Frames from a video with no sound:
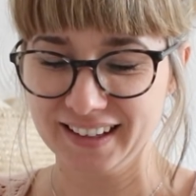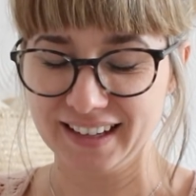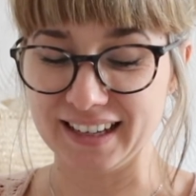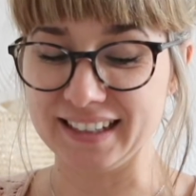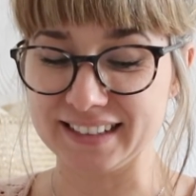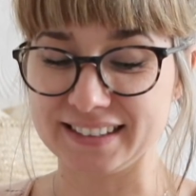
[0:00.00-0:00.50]

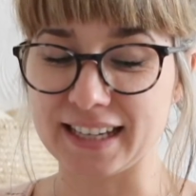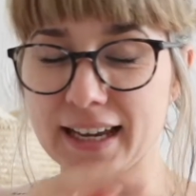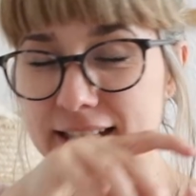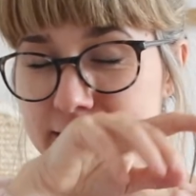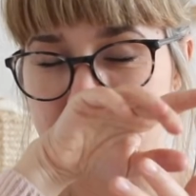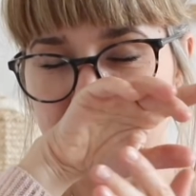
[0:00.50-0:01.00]
And it
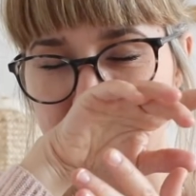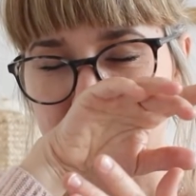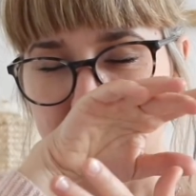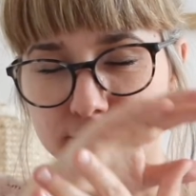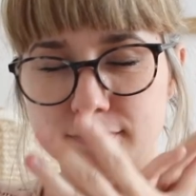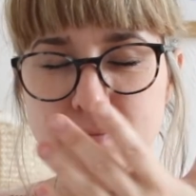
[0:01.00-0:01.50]

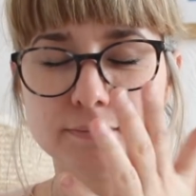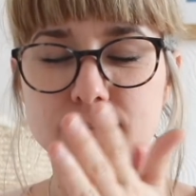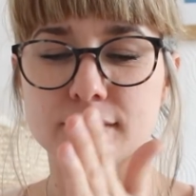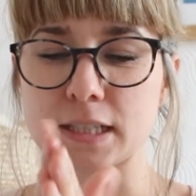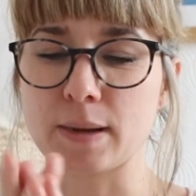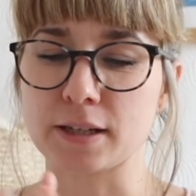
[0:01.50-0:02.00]

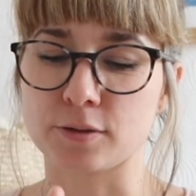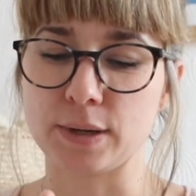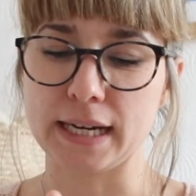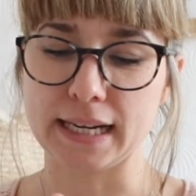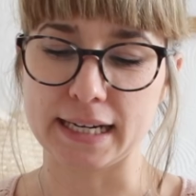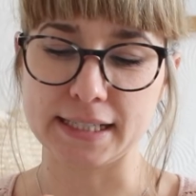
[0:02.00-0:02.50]
smells
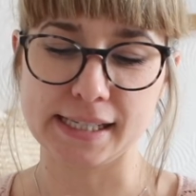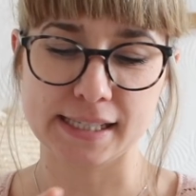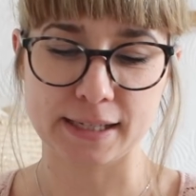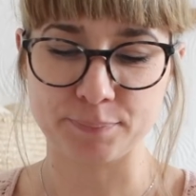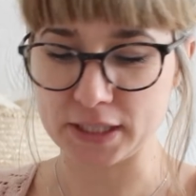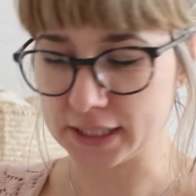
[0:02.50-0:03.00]
really
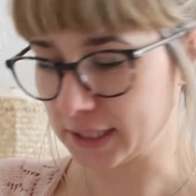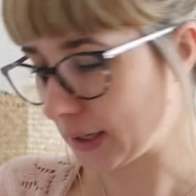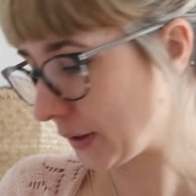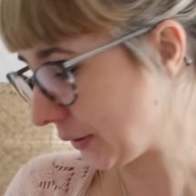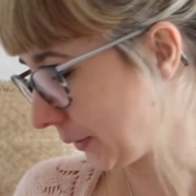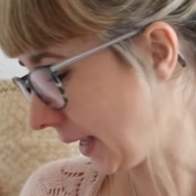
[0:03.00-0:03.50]
nice. So